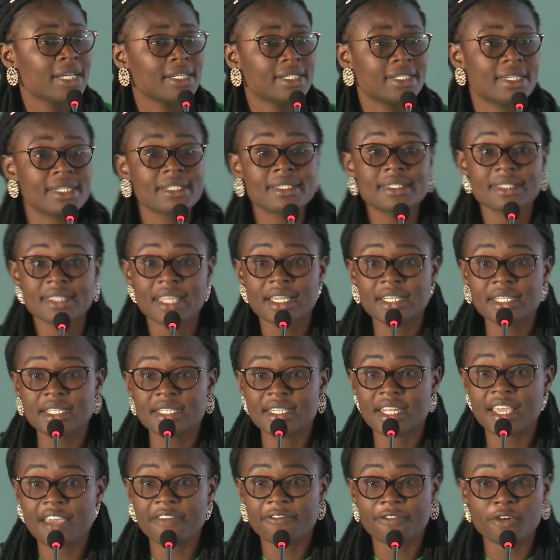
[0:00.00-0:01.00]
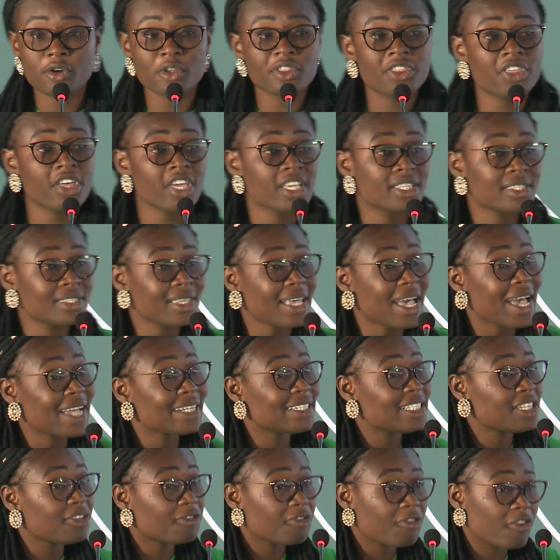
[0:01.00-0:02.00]
This study therefore takes a
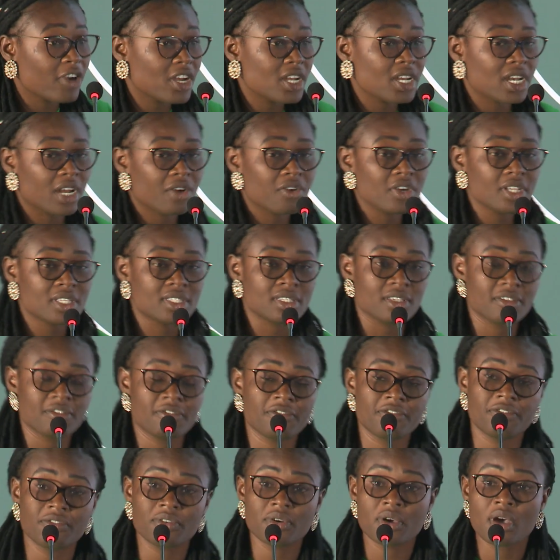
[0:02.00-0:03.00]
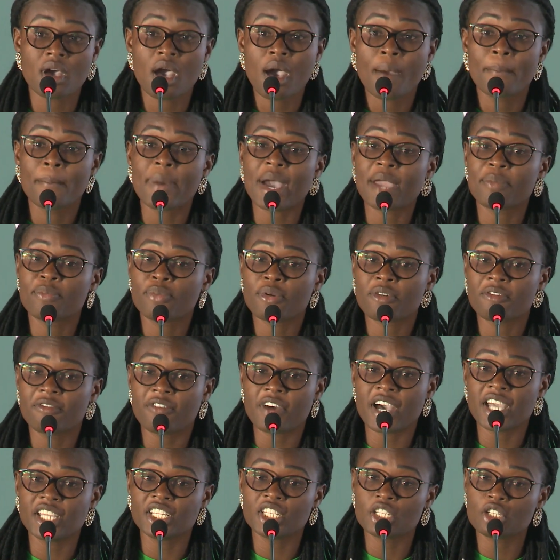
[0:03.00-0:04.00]
different narrative by
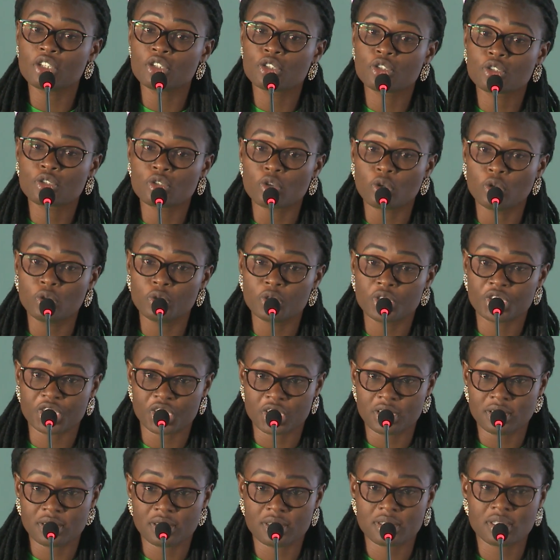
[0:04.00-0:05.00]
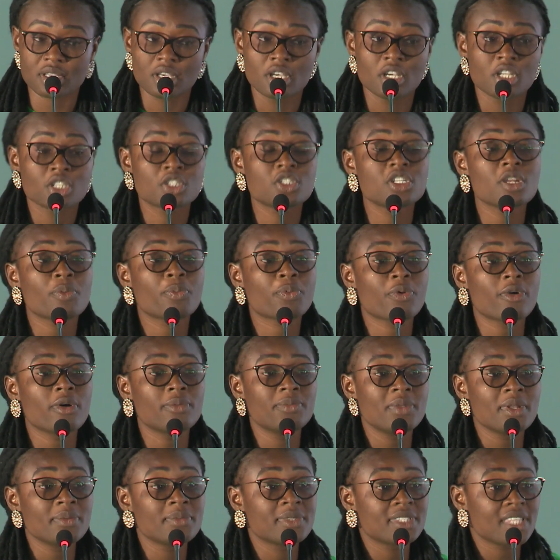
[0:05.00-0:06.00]
providing solutions to the
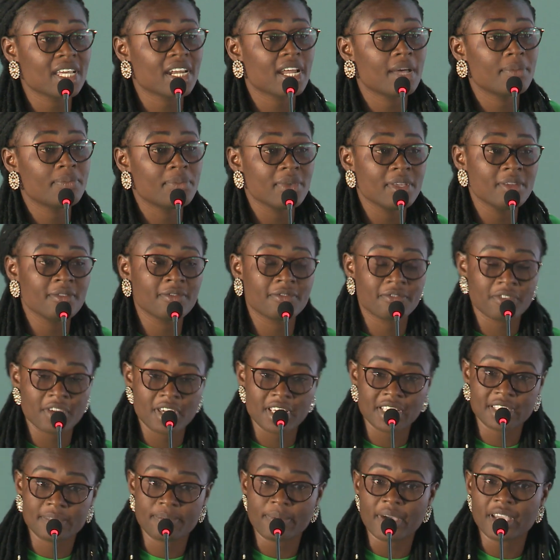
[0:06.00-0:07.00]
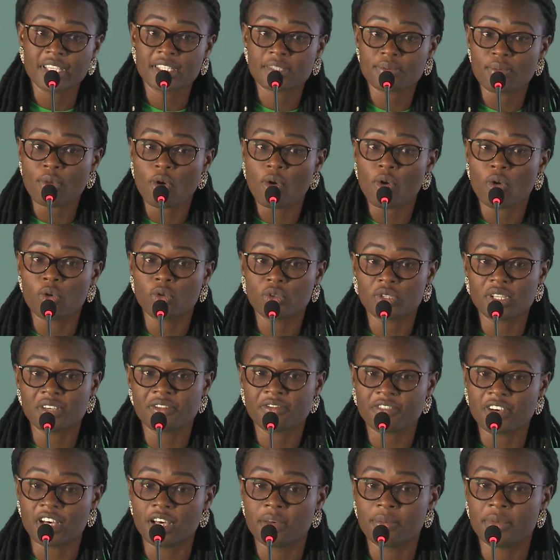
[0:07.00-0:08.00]
problems that are being faced by smallholder
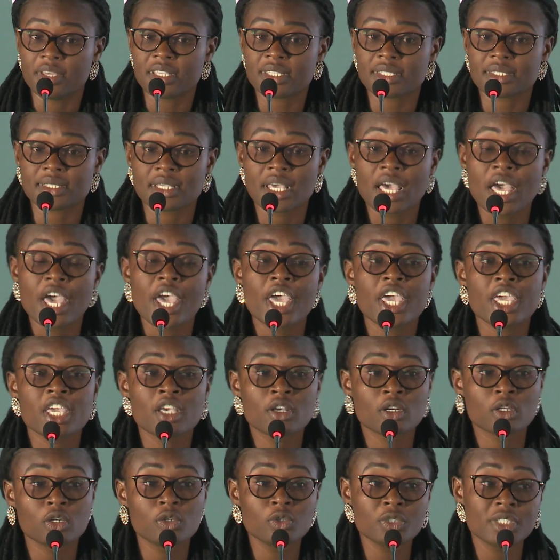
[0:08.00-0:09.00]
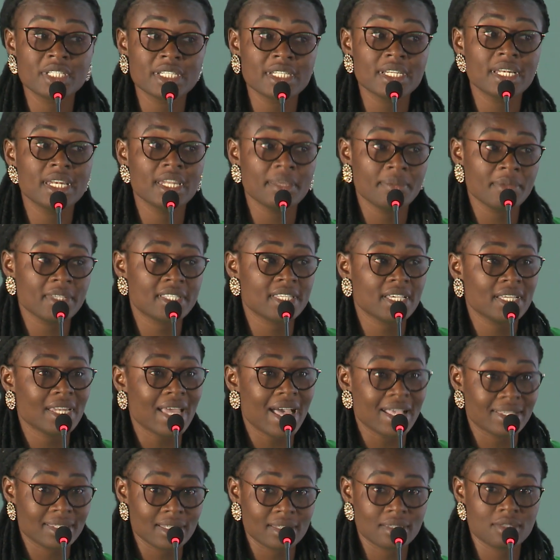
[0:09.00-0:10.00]
farmers, including limited
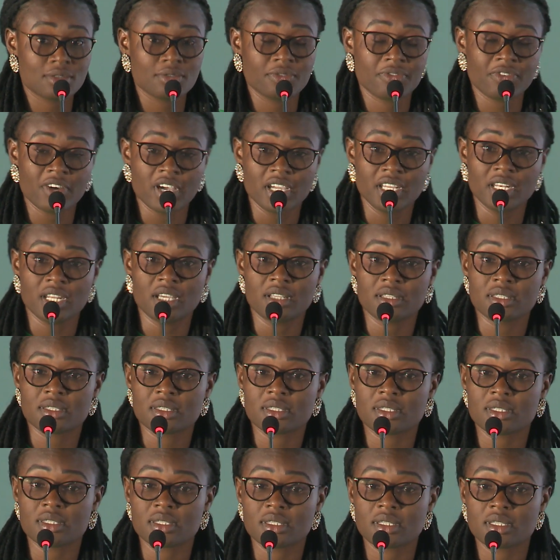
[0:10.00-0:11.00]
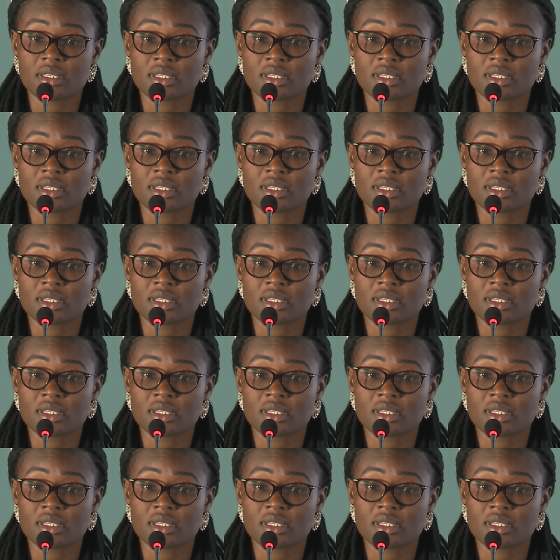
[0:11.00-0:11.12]
access to finance.